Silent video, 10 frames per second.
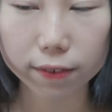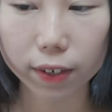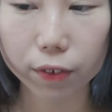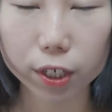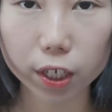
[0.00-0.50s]
It's
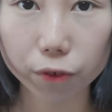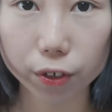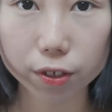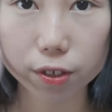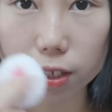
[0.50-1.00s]
very
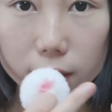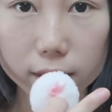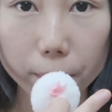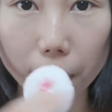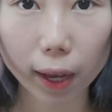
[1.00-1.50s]
different
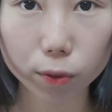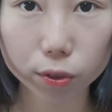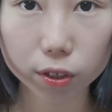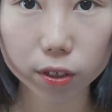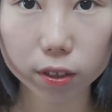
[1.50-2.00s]
than the
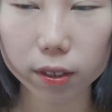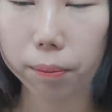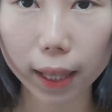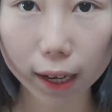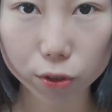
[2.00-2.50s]
powder
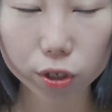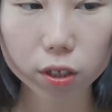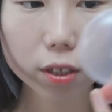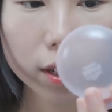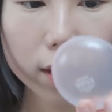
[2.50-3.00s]

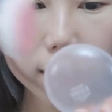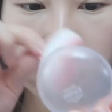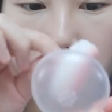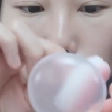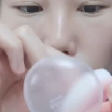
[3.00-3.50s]
blusher.
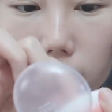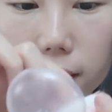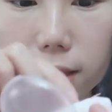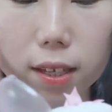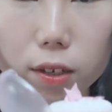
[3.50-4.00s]
This one
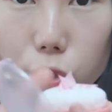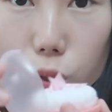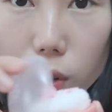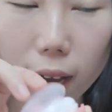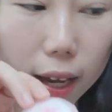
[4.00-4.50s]
is uh,
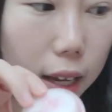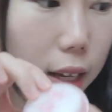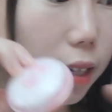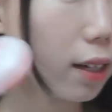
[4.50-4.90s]
dry.